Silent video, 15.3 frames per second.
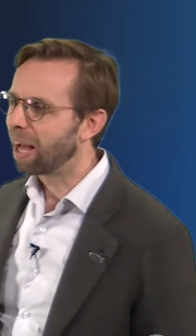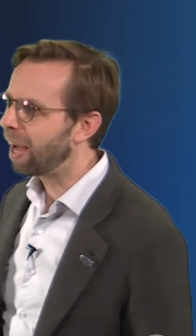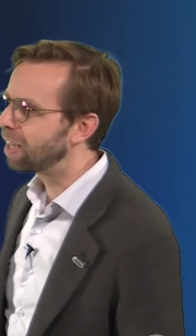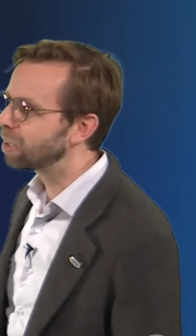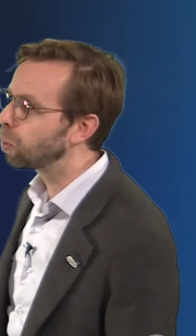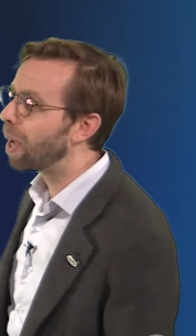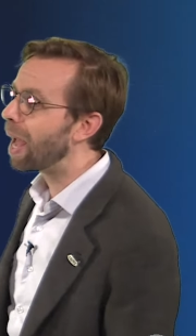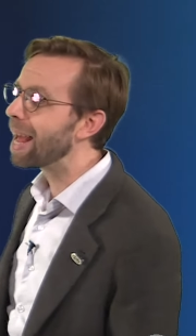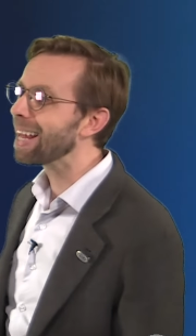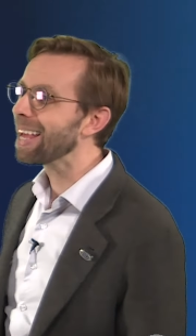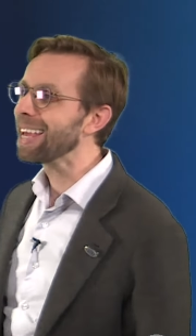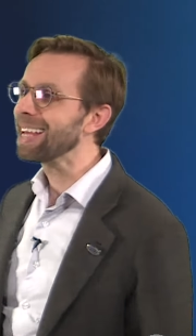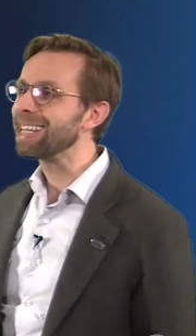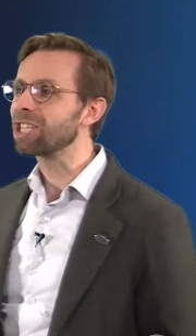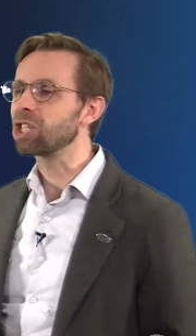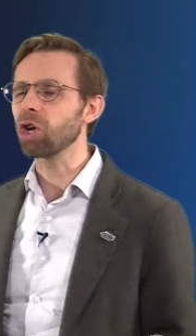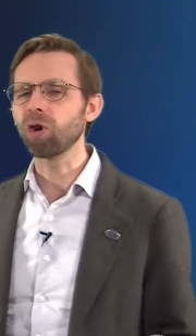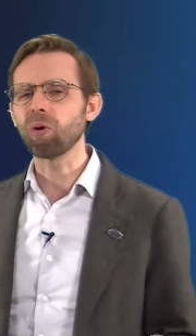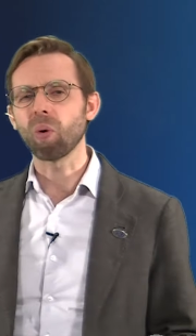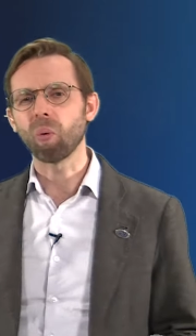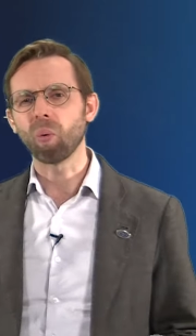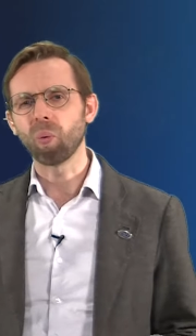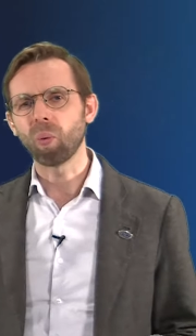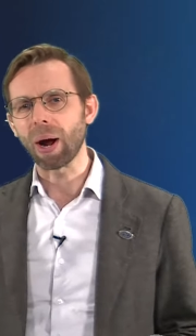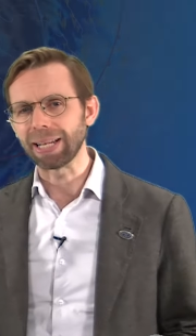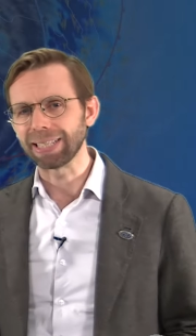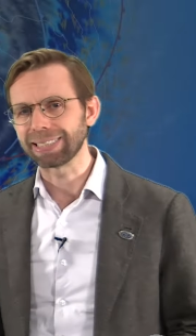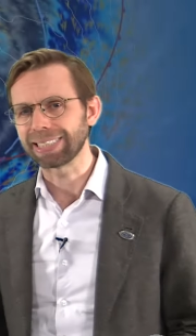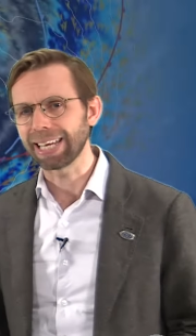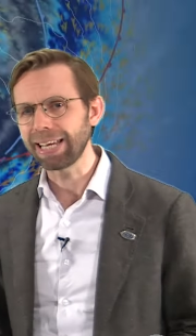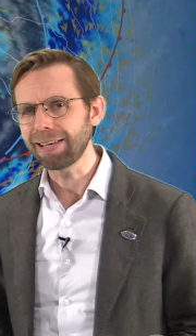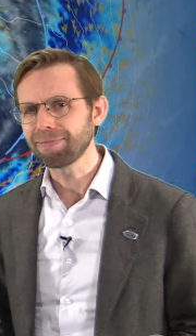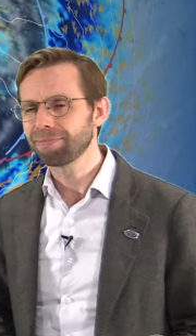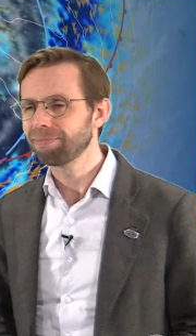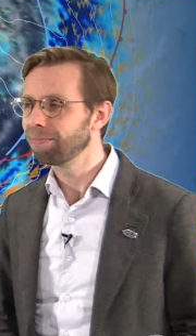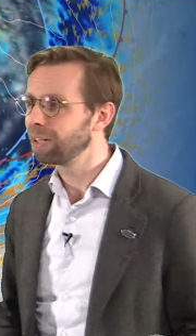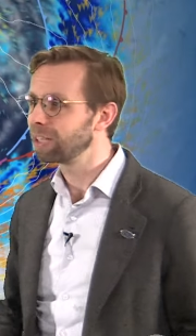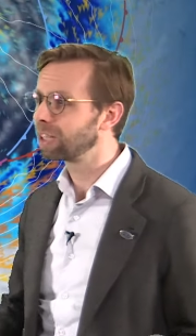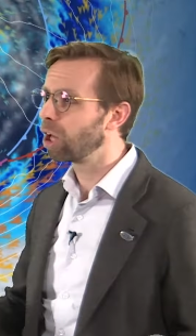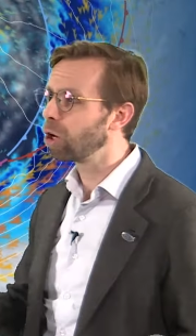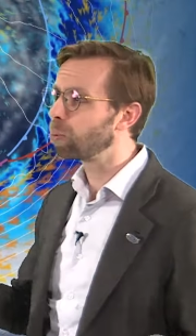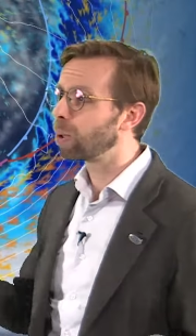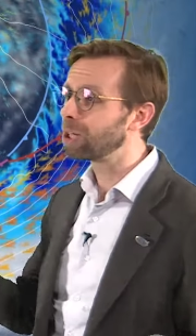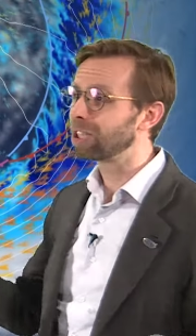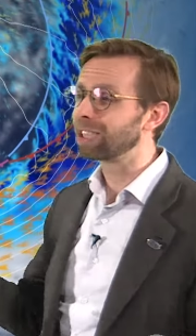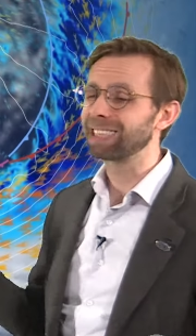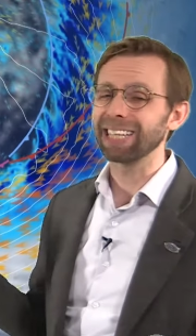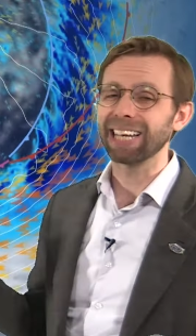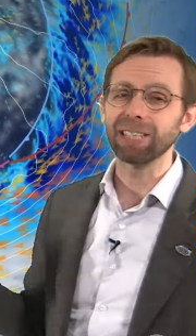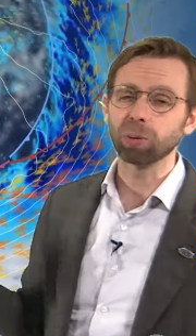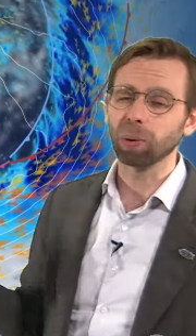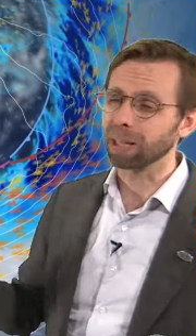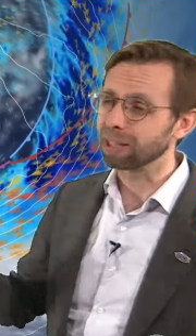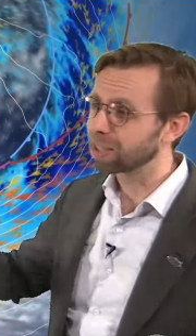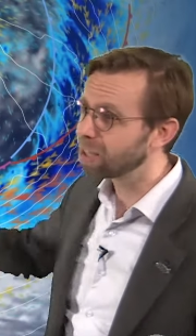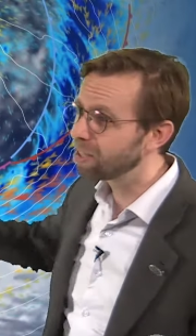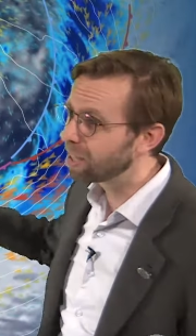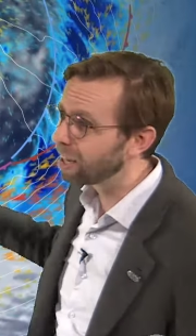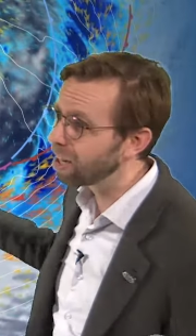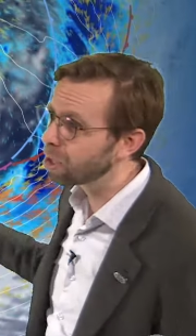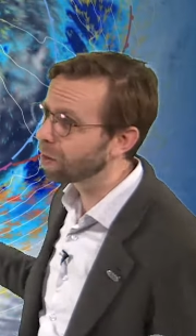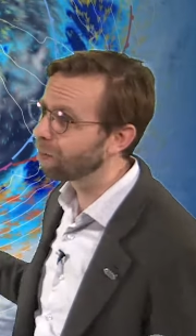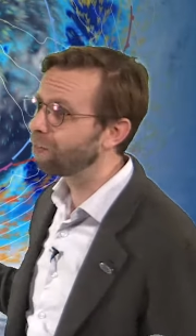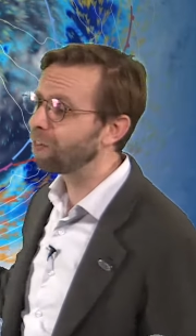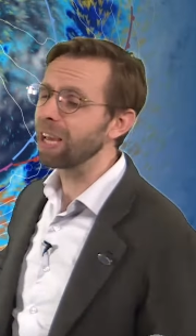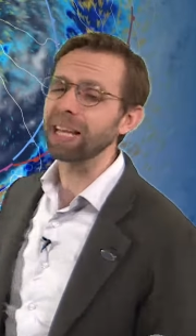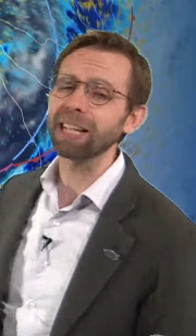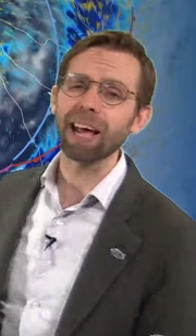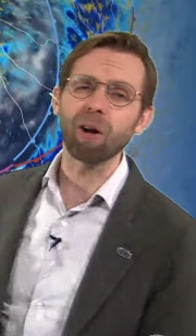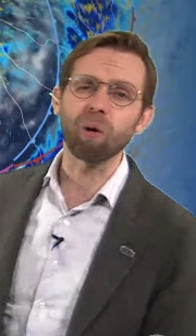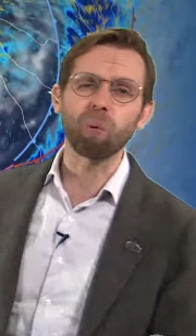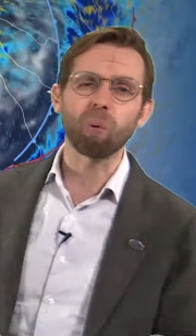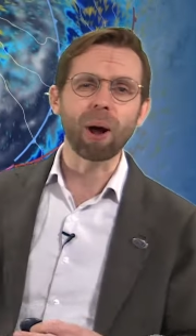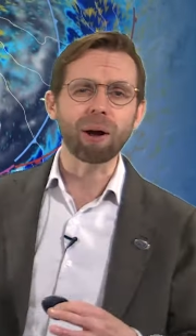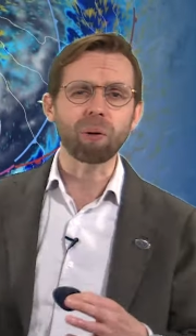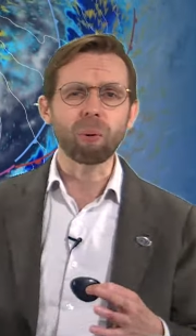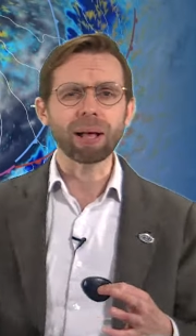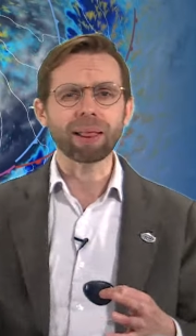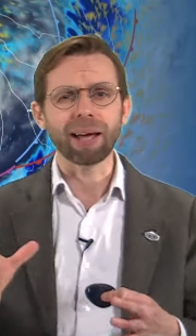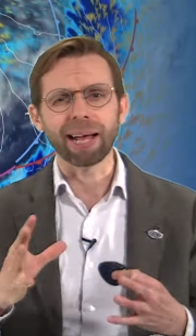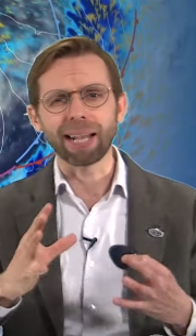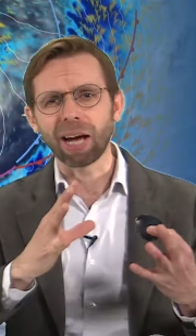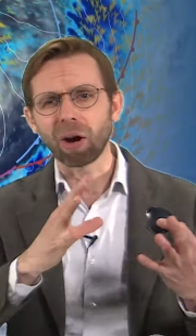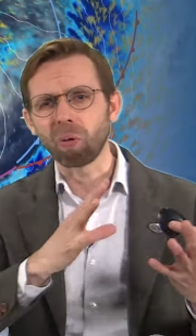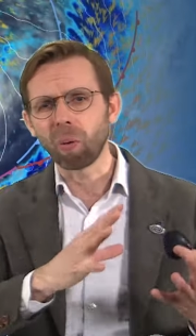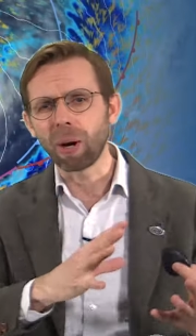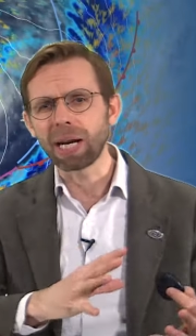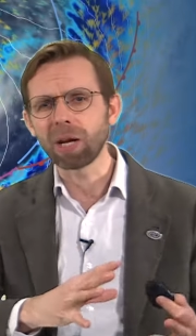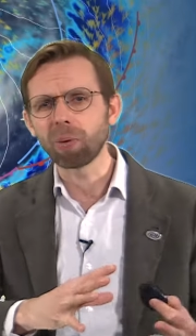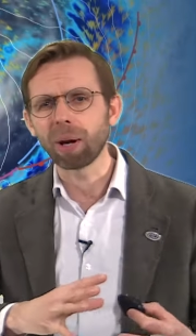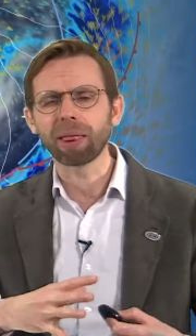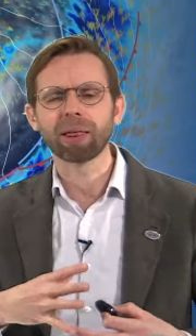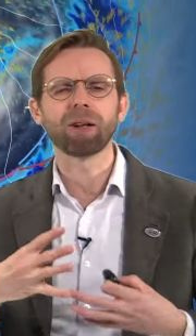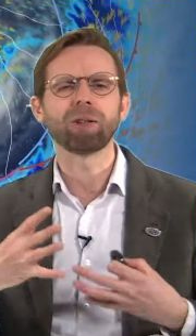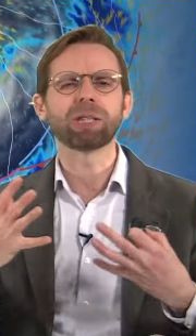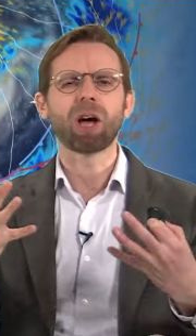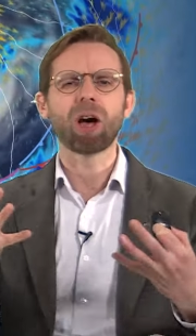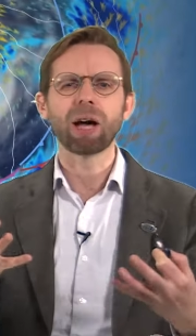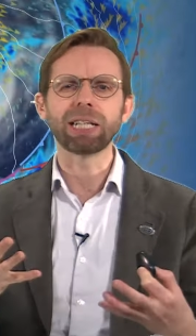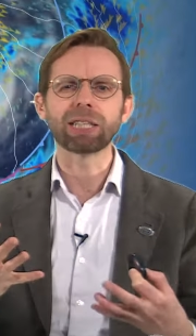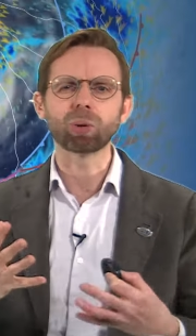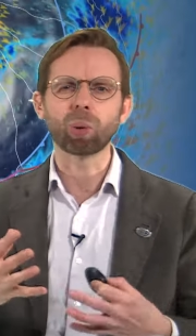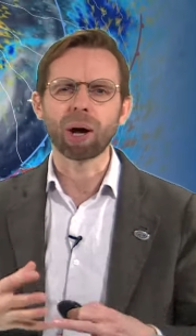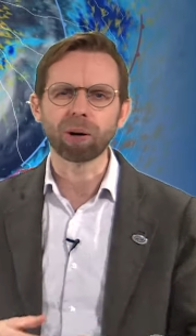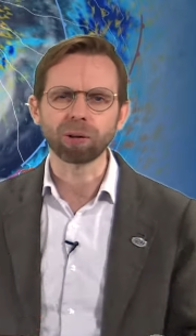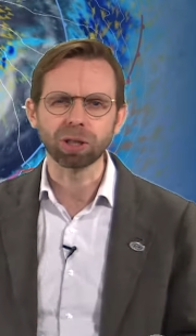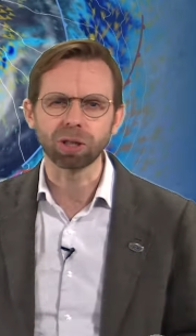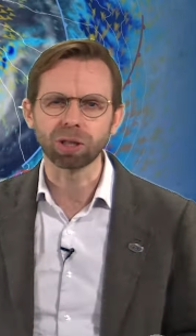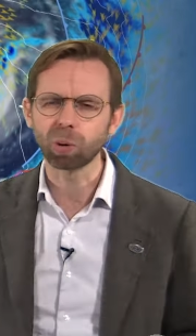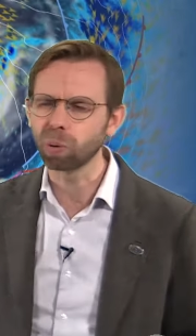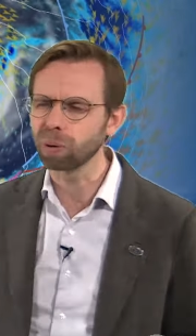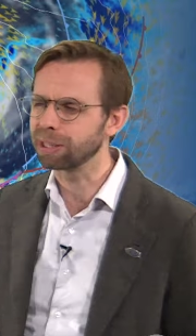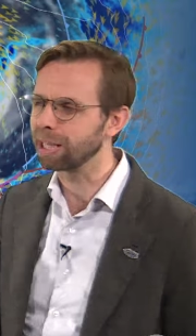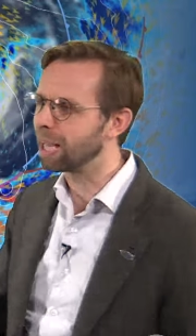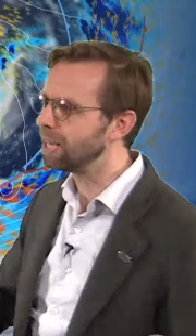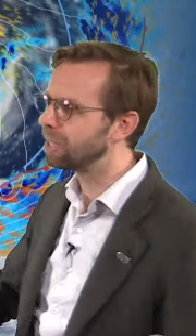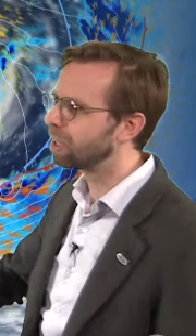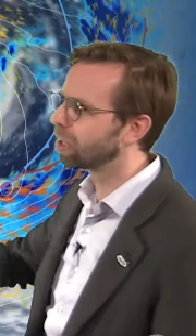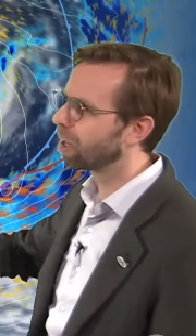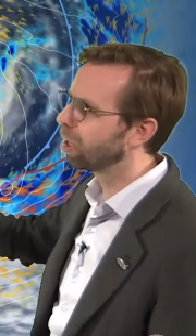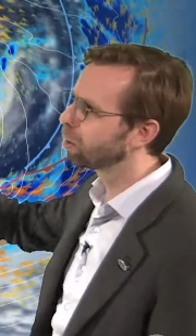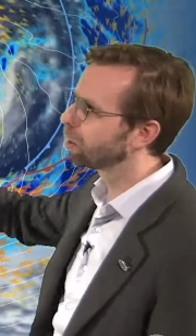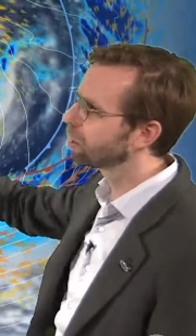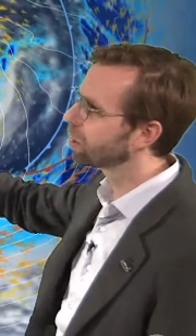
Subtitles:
As we head into Wednesday, this low pressure stays with us, continues to feed that wet weather and that windy weather and those high swells on towards the eastern coast.